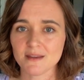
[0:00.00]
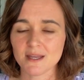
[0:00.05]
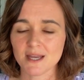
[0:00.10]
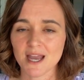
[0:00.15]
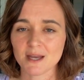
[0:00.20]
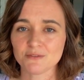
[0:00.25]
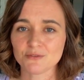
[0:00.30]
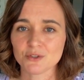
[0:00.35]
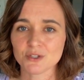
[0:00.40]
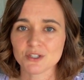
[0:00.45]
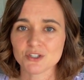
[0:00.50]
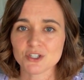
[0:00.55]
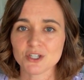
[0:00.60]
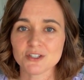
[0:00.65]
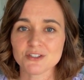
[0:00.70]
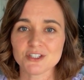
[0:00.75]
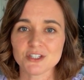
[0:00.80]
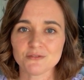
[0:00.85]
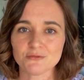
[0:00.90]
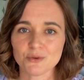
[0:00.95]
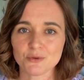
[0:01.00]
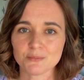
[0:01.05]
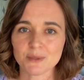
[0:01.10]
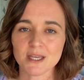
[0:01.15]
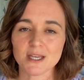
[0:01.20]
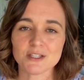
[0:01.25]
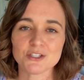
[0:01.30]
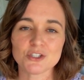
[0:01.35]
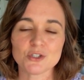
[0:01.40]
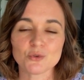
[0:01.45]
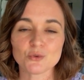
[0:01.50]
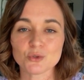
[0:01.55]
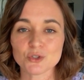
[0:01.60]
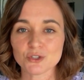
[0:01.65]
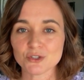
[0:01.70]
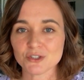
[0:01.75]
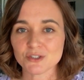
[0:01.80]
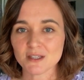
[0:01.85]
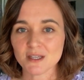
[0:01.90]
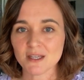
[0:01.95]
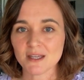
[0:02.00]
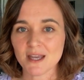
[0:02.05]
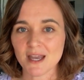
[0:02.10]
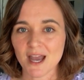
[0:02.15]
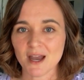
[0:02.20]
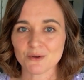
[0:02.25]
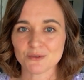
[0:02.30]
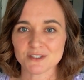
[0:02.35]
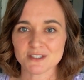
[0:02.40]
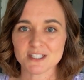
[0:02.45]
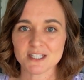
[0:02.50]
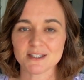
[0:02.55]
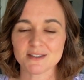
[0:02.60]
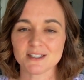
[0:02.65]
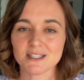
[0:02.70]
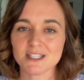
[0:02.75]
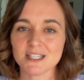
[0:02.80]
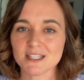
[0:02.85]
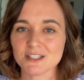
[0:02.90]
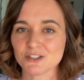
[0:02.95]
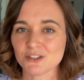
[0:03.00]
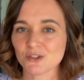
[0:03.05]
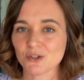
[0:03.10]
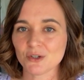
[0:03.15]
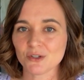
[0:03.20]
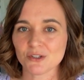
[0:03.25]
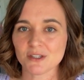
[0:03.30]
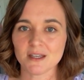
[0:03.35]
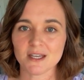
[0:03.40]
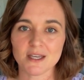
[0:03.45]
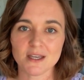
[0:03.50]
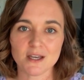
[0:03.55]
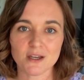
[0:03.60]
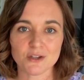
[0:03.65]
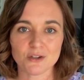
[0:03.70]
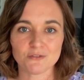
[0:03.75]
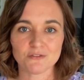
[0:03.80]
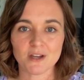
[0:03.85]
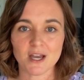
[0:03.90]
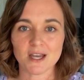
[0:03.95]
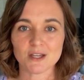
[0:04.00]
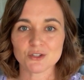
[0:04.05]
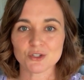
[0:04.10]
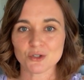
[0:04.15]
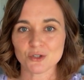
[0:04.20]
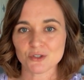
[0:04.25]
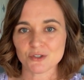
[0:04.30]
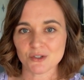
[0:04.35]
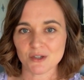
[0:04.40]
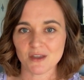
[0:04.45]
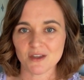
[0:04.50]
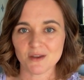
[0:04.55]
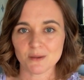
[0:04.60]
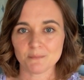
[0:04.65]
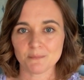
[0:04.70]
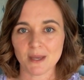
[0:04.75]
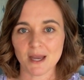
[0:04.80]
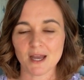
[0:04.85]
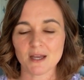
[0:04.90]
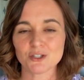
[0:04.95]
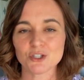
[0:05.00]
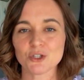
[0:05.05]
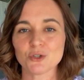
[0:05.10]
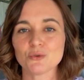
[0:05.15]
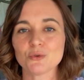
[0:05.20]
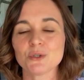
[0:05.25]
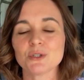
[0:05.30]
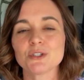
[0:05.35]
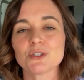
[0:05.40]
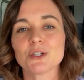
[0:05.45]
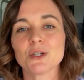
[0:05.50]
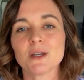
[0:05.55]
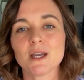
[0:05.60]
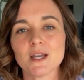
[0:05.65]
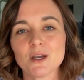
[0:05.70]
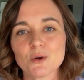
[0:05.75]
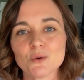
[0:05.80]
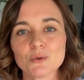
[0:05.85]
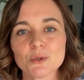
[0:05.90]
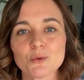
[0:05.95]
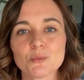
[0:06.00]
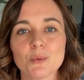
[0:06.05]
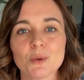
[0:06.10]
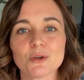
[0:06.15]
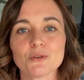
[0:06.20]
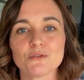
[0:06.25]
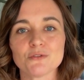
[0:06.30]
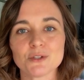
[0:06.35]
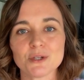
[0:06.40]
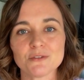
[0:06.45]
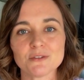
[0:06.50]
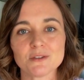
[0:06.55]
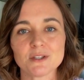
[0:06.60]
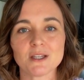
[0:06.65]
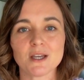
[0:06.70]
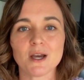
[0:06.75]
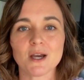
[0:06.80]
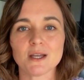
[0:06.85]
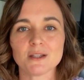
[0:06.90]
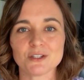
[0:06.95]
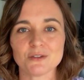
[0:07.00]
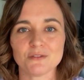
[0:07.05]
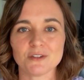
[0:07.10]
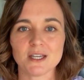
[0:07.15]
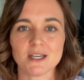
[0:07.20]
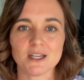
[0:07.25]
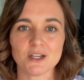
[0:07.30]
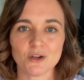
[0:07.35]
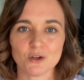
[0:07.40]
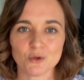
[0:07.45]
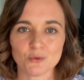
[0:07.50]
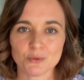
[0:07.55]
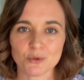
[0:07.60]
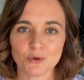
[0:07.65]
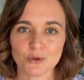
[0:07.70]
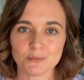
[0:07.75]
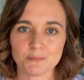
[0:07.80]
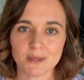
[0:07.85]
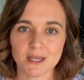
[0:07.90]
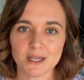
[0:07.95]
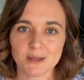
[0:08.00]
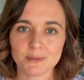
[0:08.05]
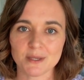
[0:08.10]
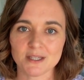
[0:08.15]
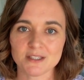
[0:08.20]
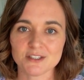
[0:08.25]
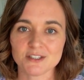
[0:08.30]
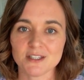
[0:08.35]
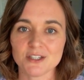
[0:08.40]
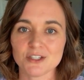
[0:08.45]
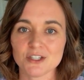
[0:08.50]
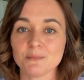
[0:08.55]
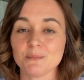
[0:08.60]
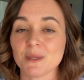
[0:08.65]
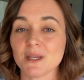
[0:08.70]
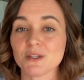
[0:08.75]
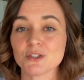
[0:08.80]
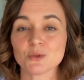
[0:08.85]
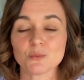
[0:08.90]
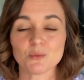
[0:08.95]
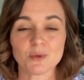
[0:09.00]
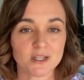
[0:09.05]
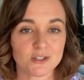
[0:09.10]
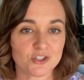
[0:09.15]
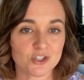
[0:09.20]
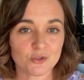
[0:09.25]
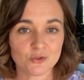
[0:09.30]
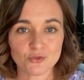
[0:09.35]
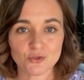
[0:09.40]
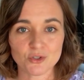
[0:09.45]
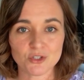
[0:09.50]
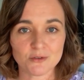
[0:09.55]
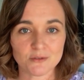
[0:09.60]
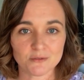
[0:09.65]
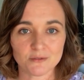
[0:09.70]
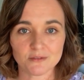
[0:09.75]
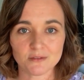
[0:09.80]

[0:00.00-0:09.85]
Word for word: After adjusting for pain scores, how sick the kids looked, and other factors, Black children still had only one-fifth the odds of getting opioid pain medicine compared to white children.